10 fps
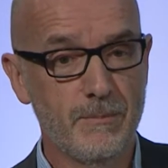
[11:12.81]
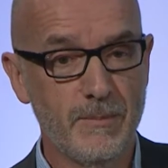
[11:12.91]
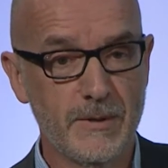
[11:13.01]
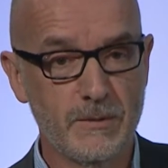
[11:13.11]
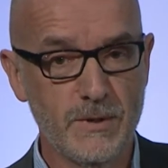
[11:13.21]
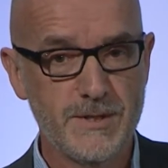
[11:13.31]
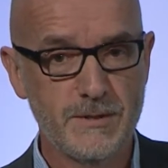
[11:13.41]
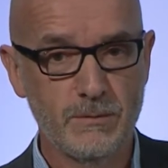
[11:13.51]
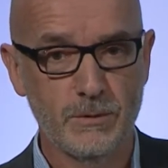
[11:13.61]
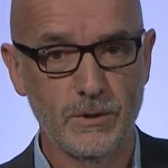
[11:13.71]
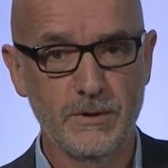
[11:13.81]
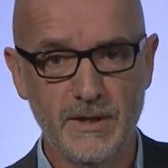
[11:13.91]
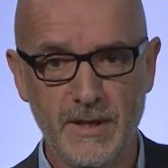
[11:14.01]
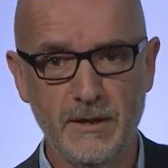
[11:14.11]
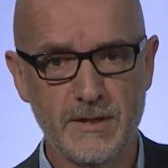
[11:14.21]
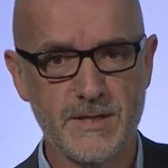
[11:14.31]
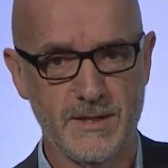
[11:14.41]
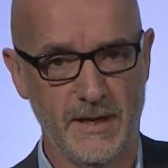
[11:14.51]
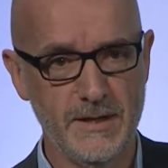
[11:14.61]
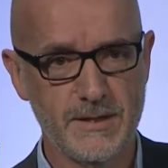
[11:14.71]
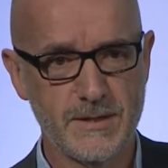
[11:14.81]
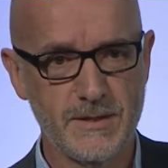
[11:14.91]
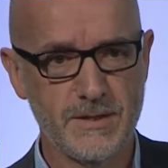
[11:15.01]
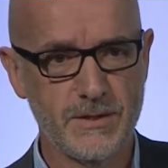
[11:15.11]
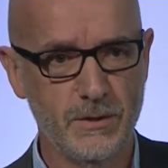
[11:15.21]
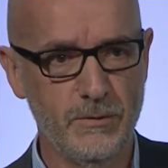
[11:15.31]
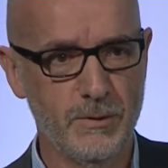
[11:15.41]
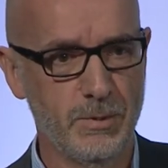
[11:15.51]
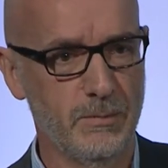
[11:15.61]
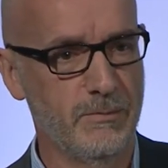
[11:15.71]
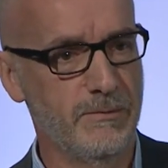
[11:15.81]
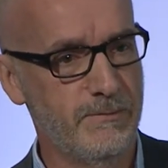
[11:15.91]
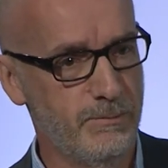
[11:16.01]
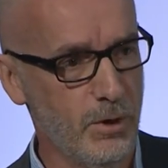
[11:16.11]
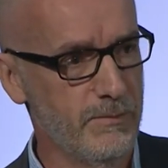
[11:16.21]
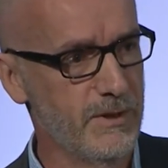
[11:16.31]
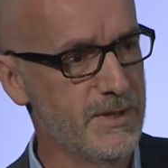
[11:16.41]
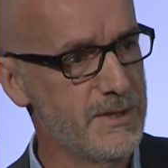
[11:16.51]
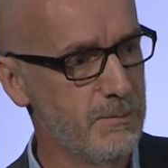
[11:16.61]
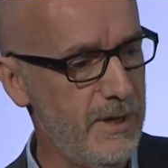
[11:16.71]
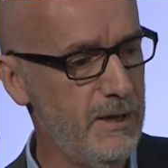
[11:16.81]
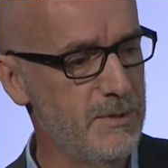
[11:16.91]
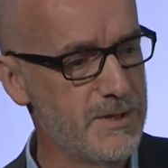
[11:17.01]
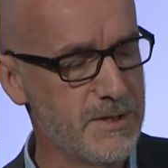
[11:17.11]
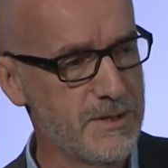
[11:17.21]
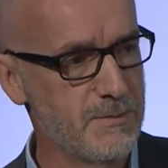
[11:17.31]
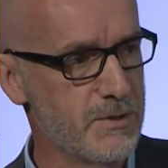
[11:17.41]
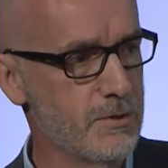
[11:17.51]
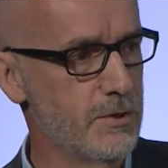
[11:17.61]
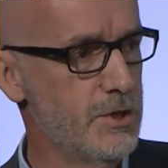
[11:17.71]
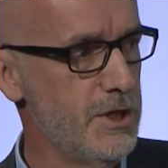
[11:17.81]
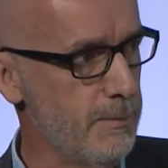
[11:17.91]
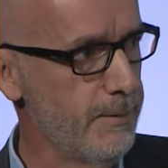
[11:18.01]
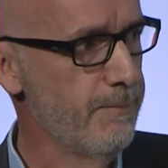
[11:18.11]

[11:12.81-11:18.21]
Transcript: but the rest of the world, and now the States, has solved the problem of provenance in payment systems through chip.